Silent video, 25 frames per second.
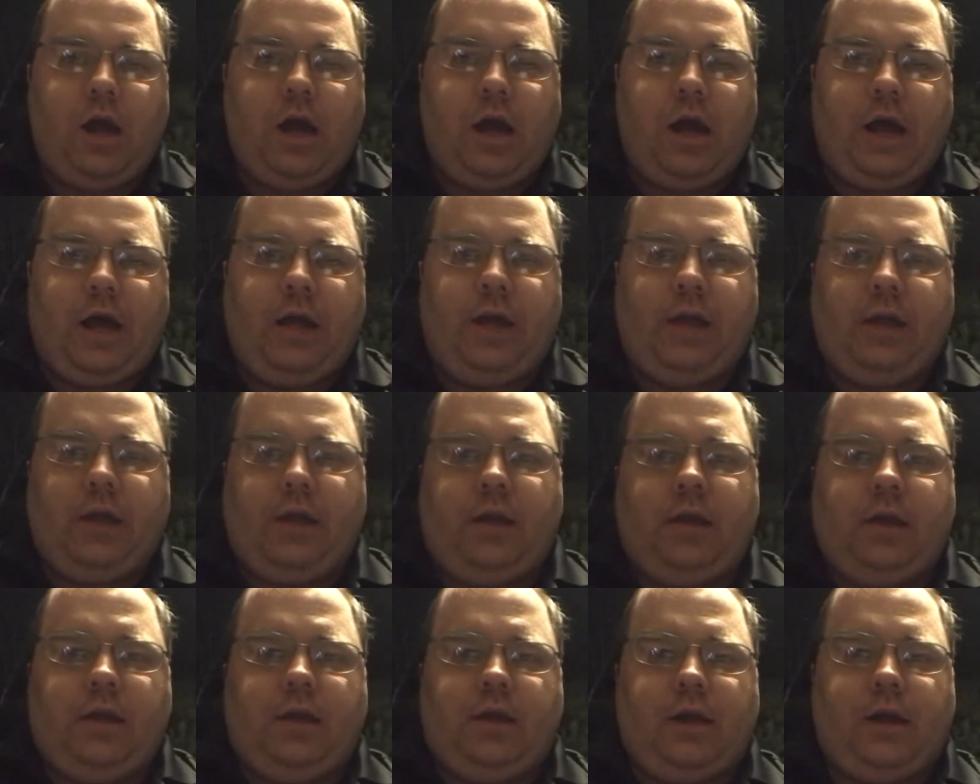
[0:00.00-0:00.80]

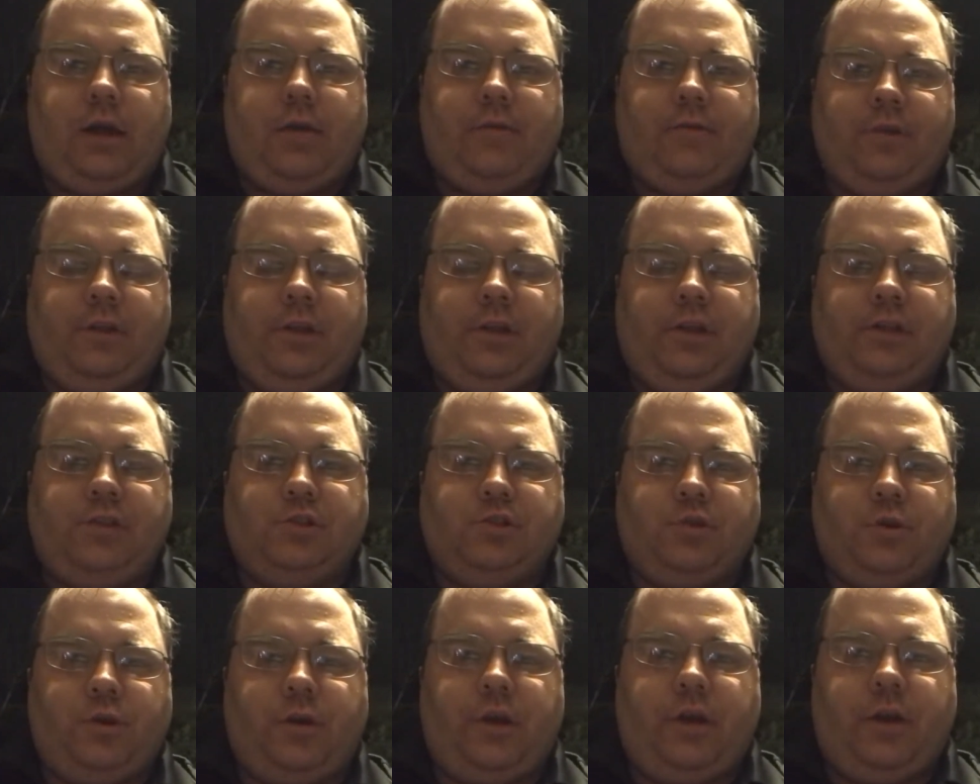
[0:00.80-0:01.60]
I really
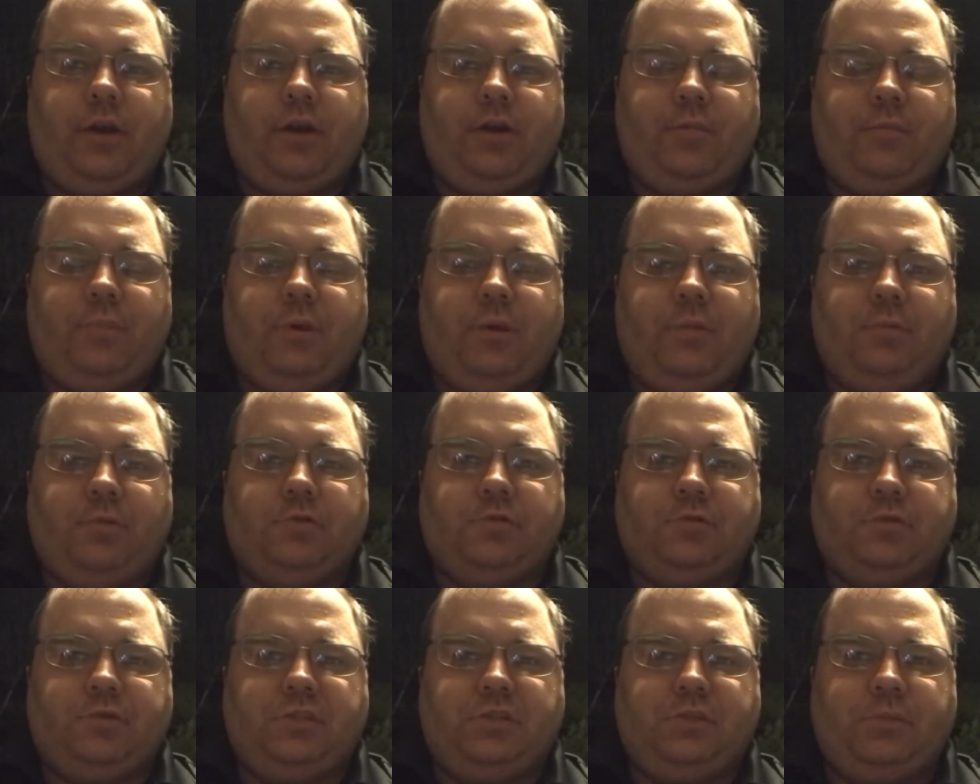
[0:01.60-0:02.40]
enjoy hearing
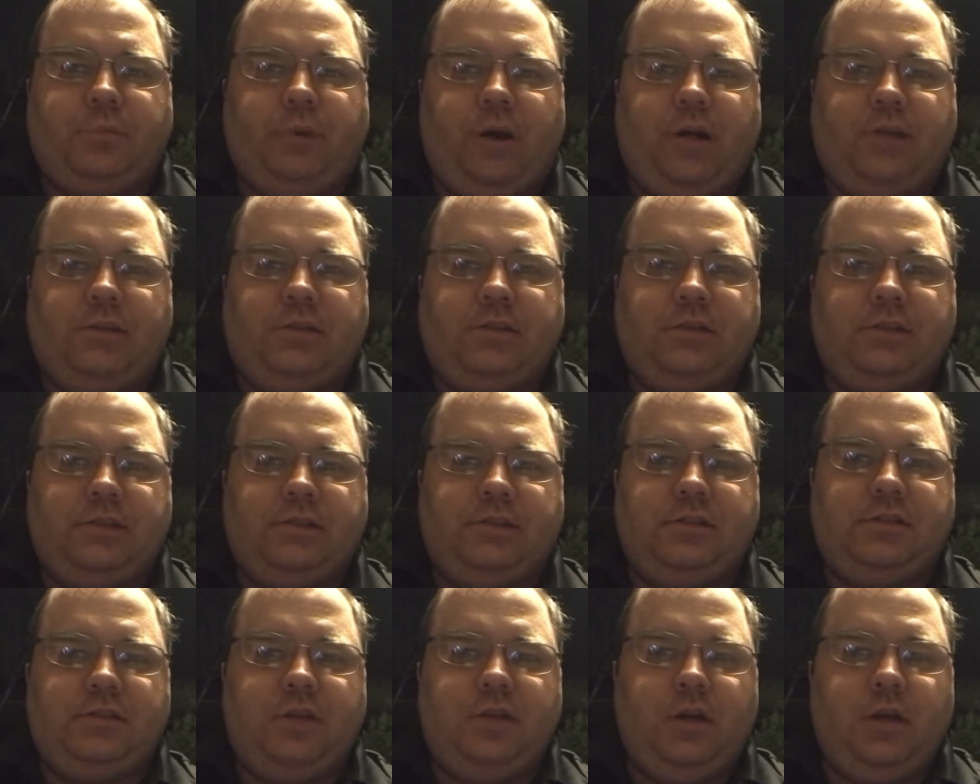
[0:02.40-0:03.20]
people's
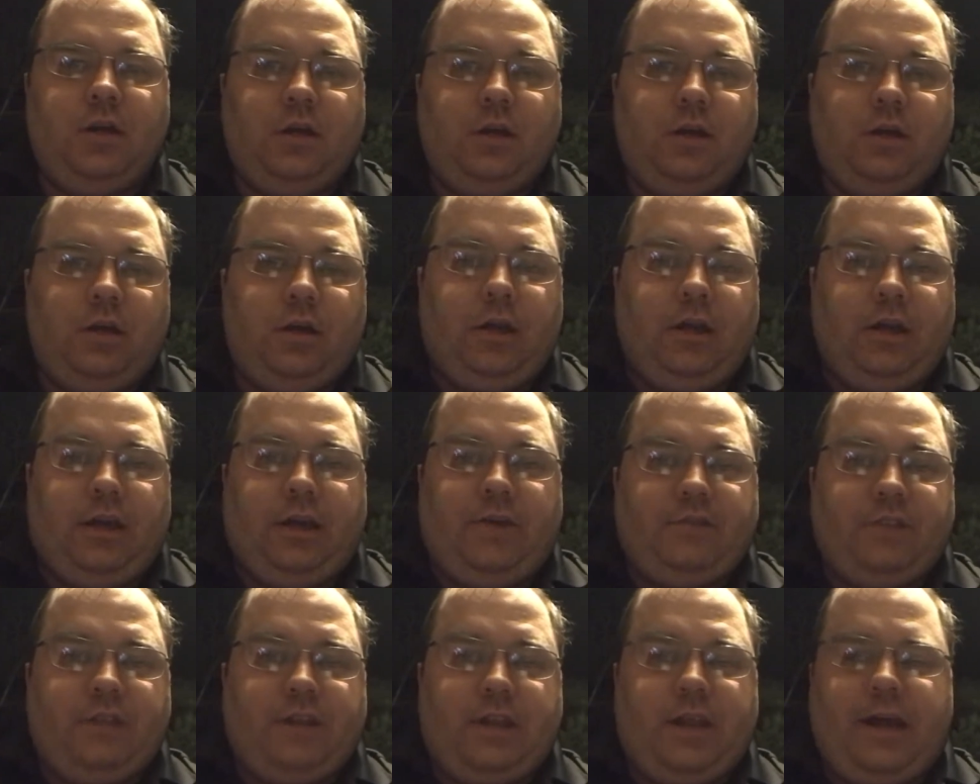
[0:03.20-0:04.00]
responses,
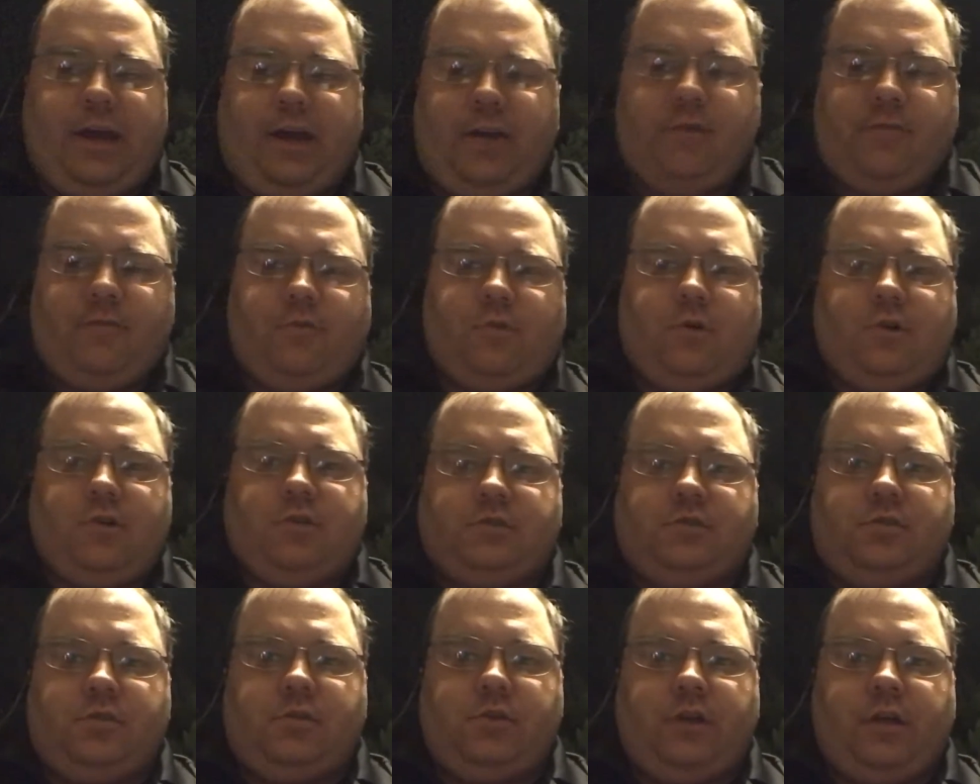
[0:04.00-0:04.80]
even the negative
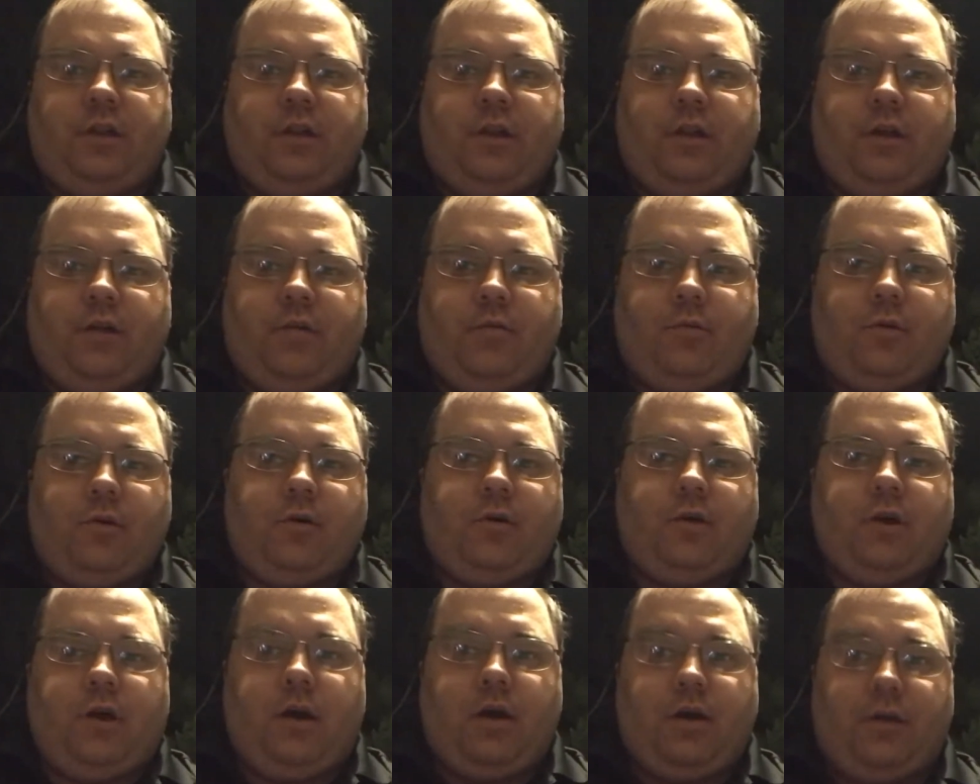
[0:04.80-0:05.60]
ones, and there
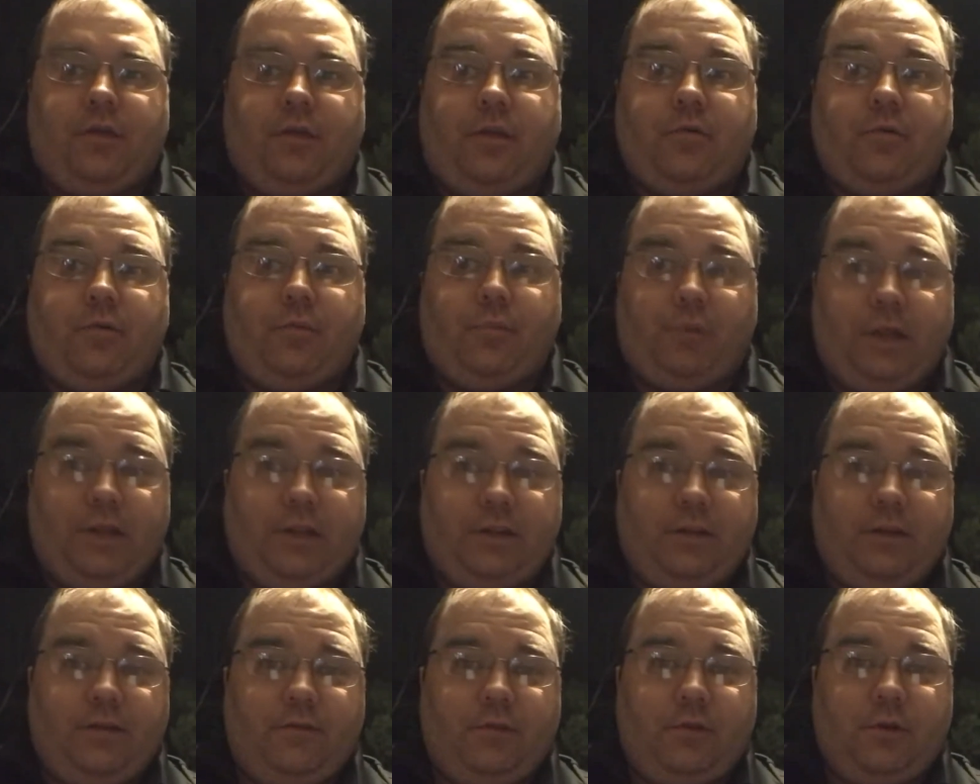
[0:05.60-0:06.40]
were
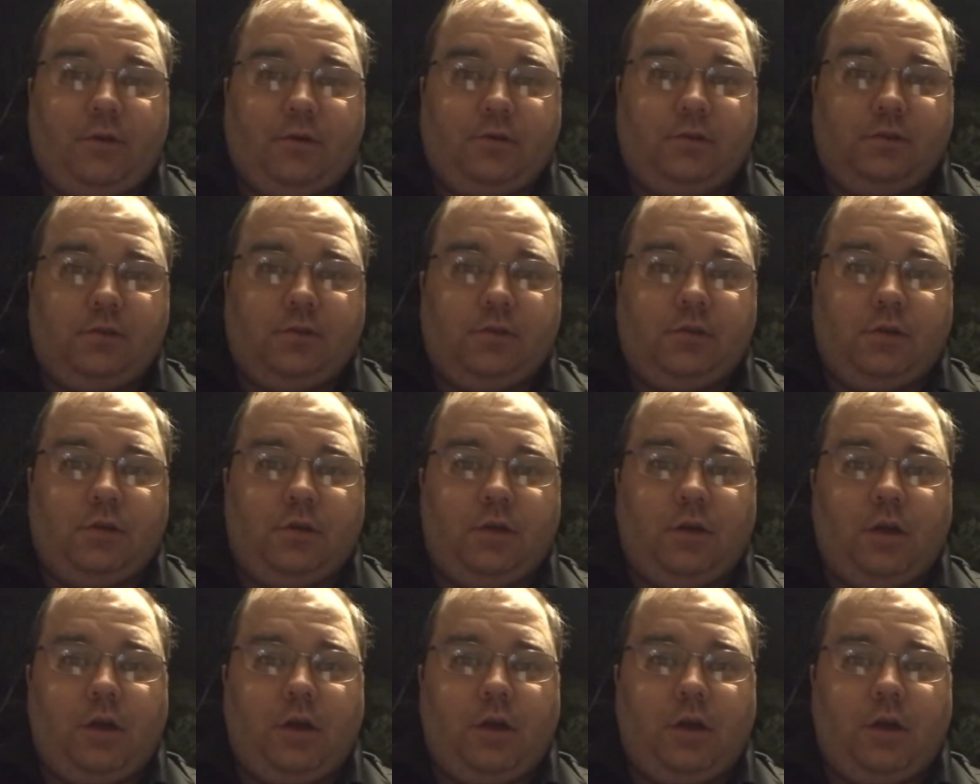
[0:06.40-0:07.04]
plenty of those.